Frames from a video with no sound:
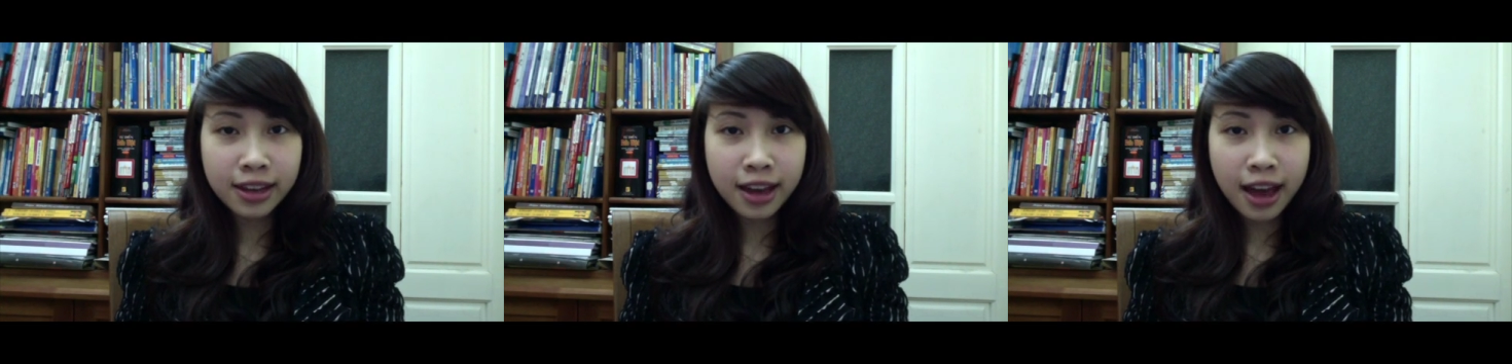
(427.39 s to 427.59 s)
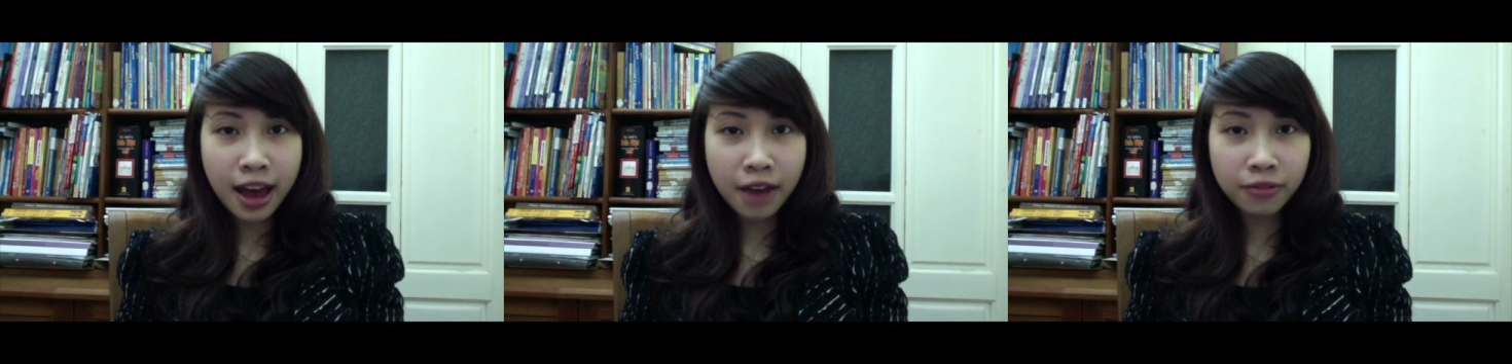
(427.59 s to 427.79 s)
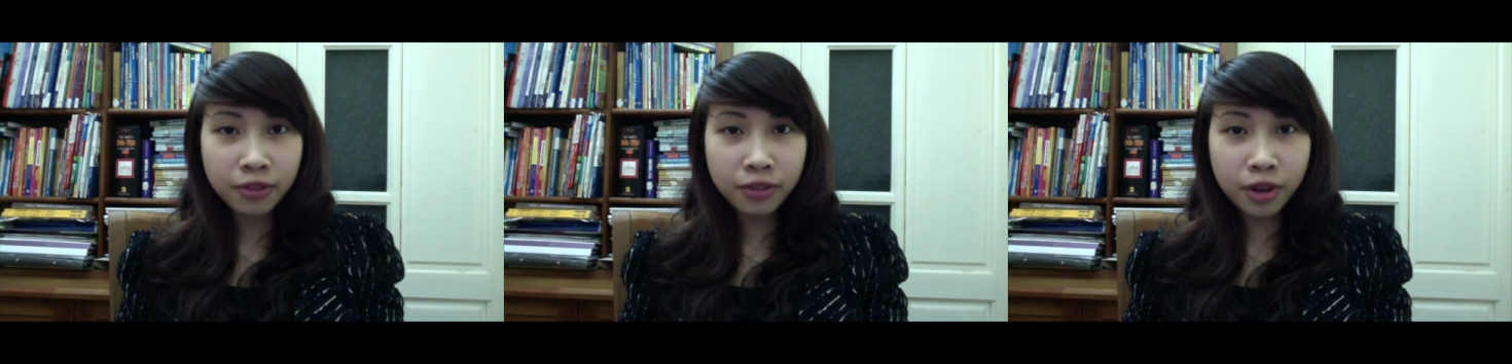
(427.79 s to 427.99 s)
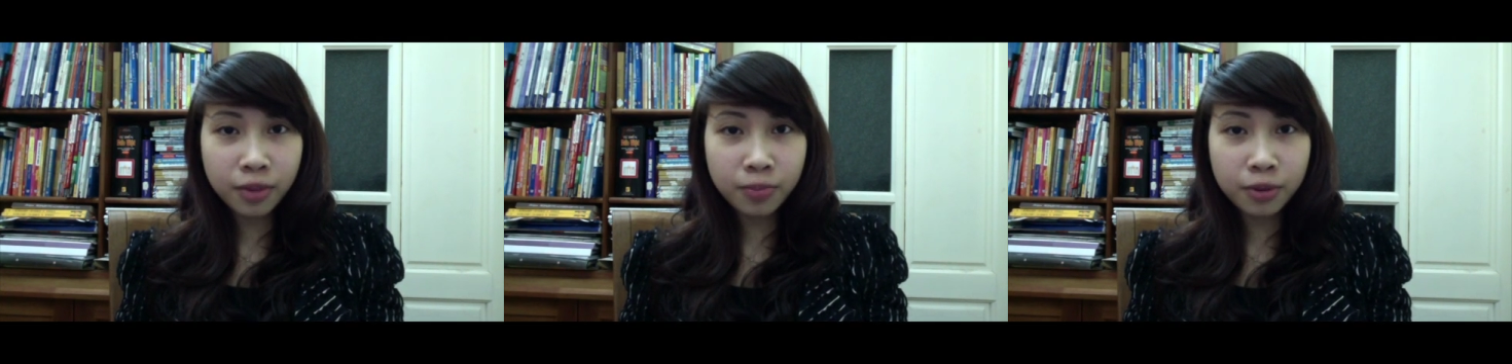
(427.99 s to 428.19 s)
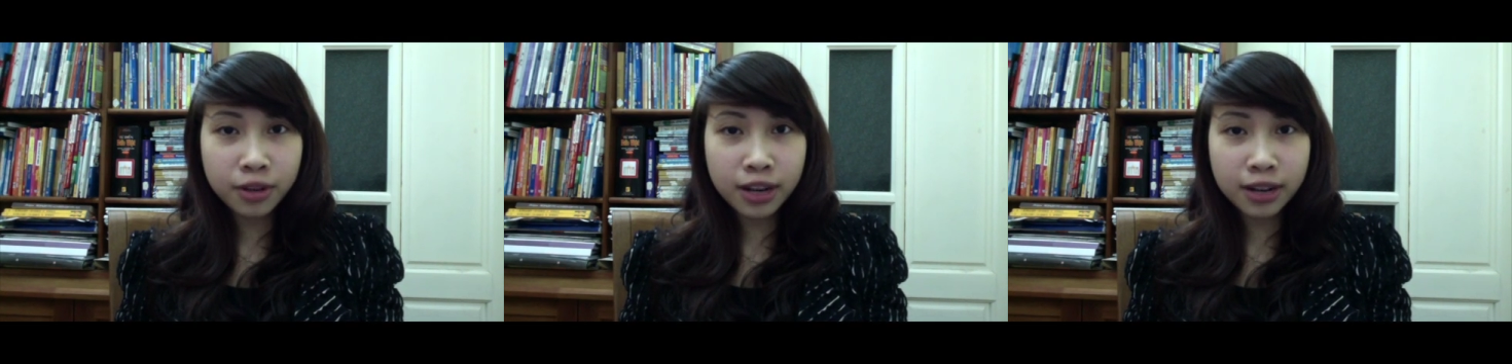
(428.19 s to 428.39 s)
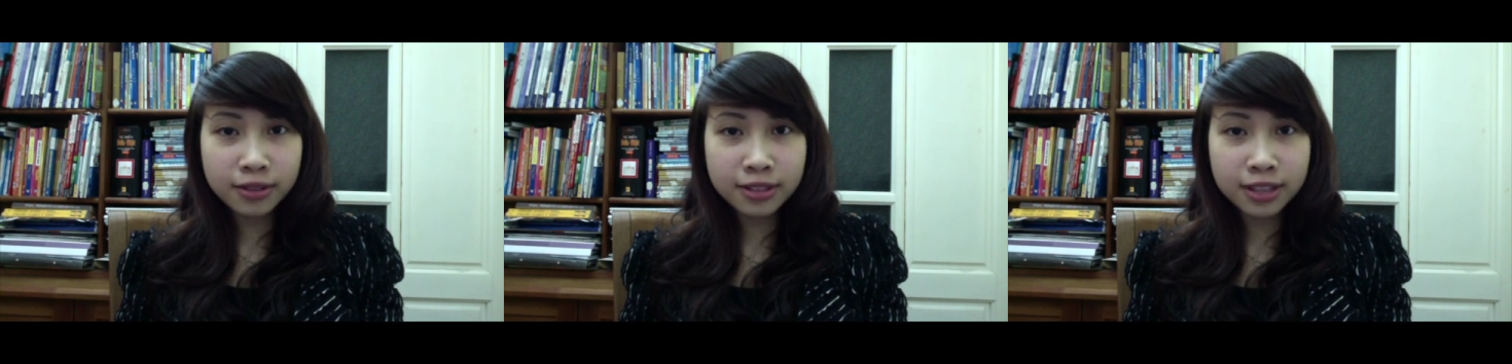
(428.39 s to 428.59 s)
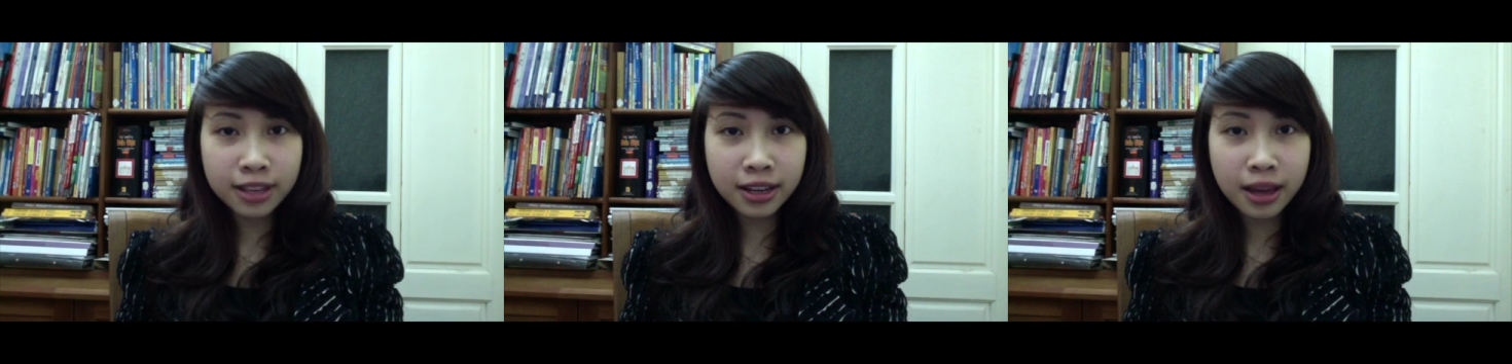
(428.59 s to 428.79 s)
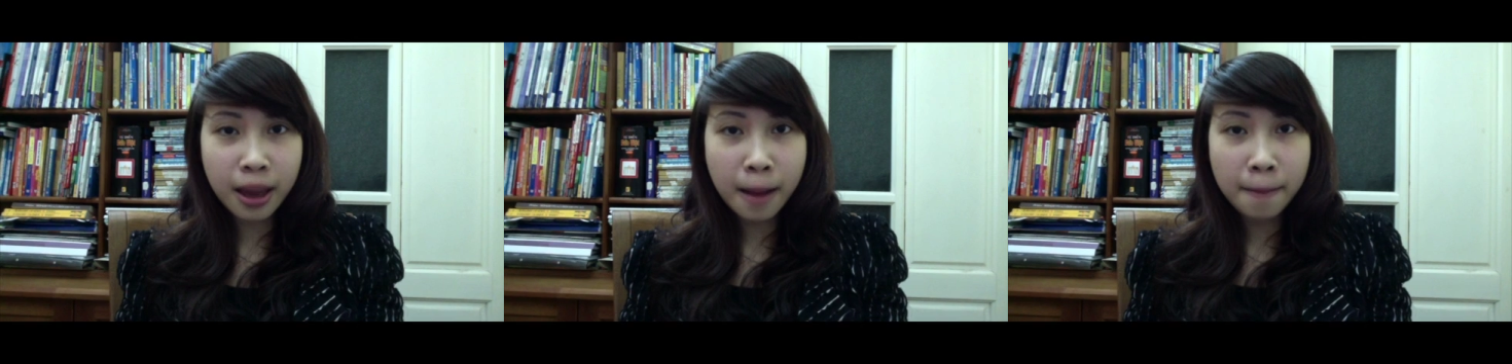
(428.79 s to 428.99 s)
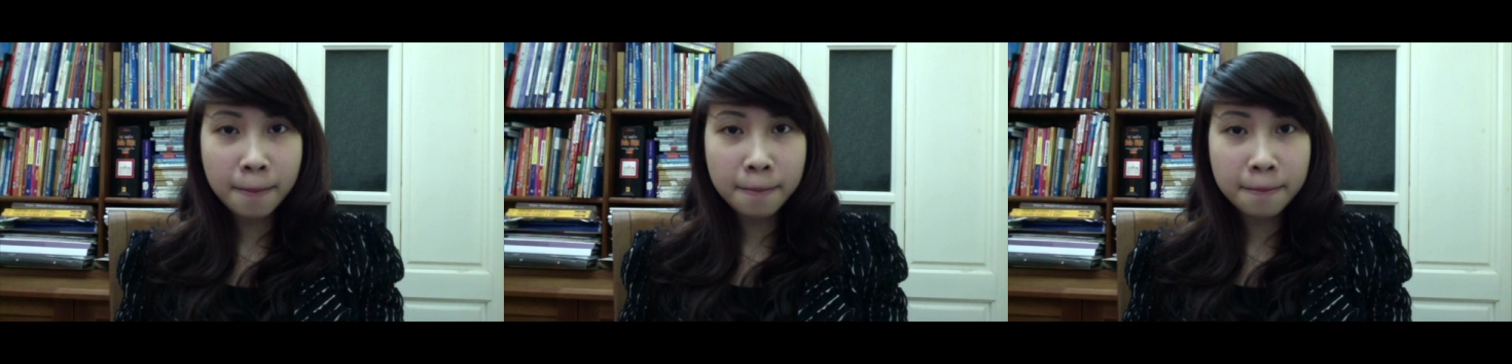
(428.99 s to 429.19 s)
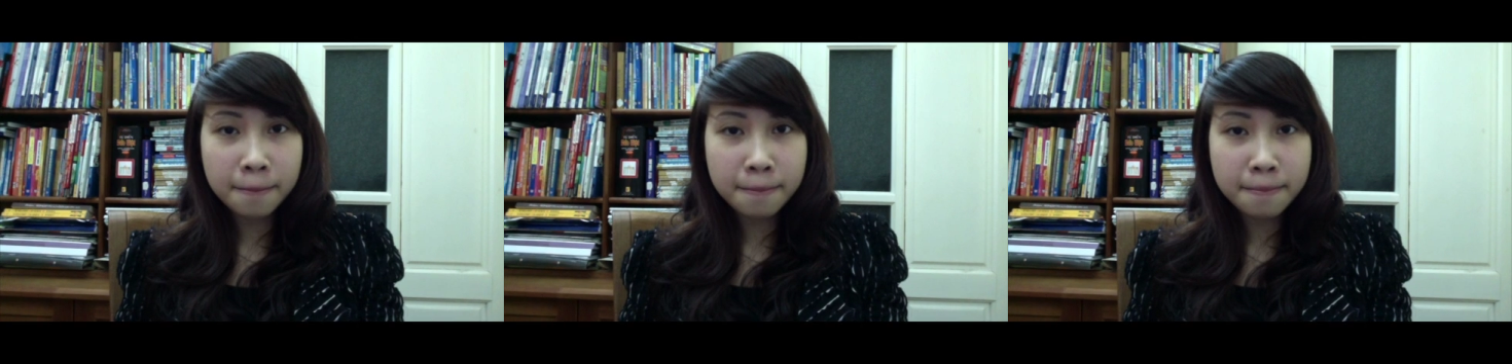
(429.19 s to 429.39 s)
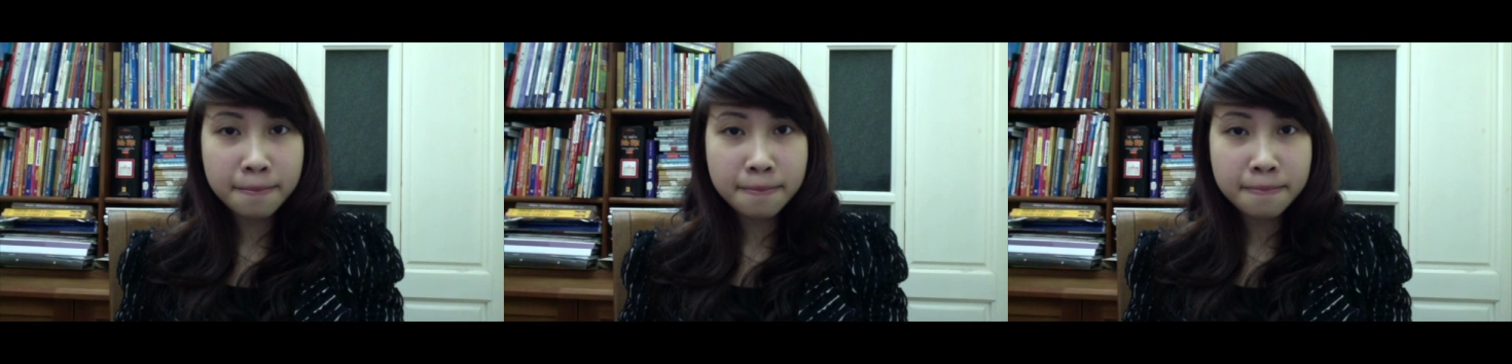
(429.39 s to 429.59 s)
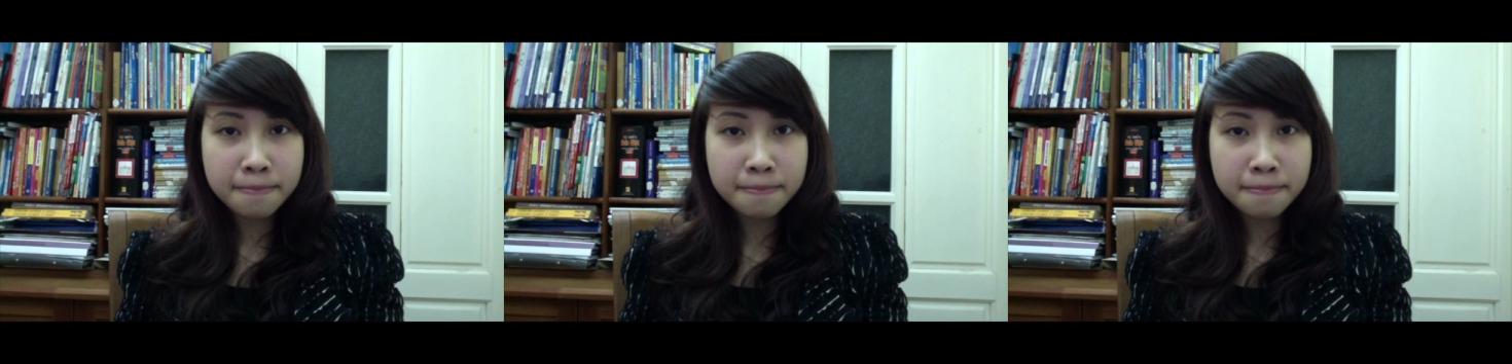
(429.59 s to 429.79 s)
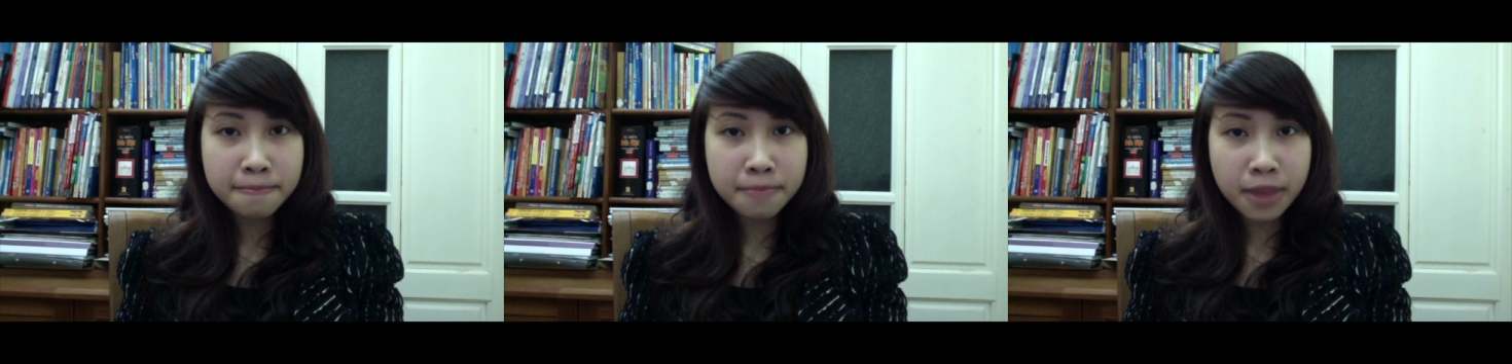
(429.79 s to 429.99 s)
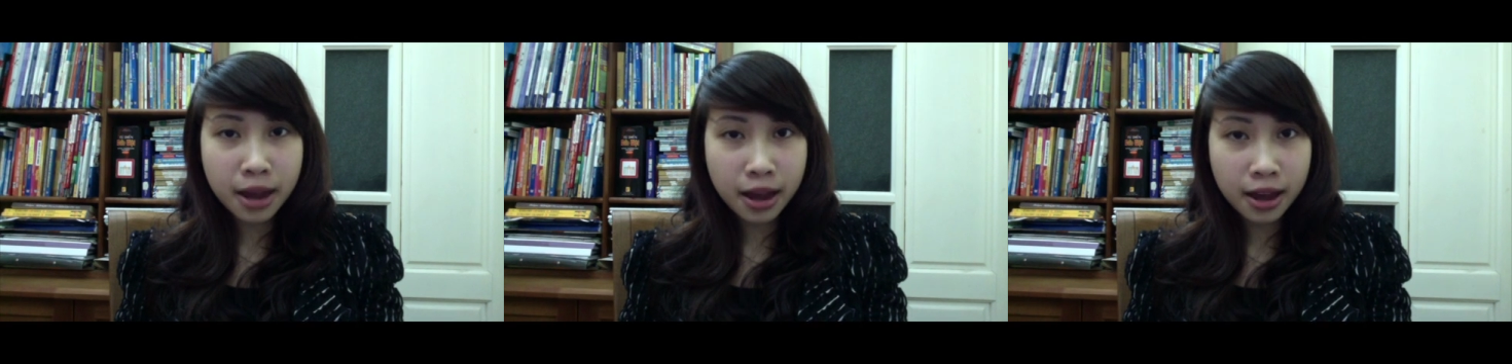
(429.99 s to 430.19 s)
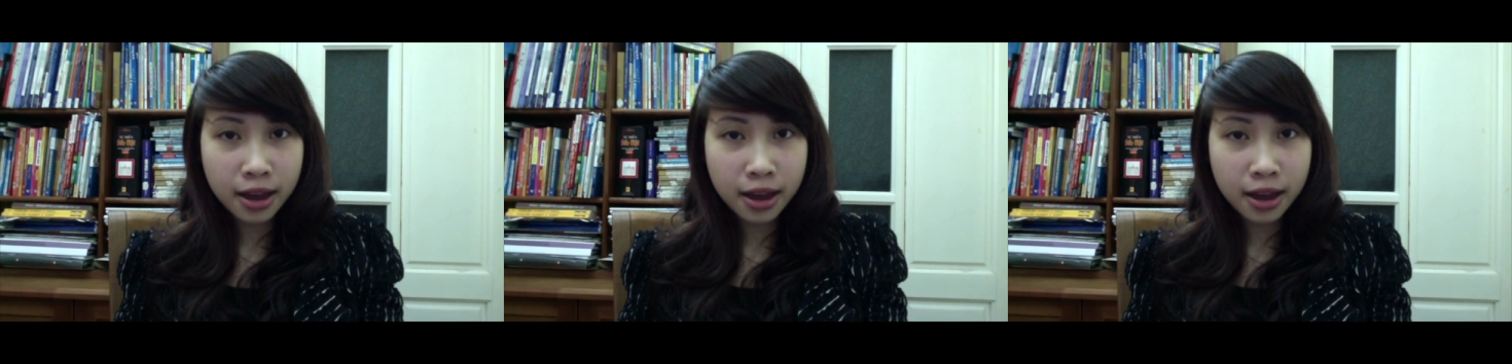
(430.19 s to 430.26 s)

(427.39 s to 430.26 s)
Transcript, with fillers: After pronouncing b,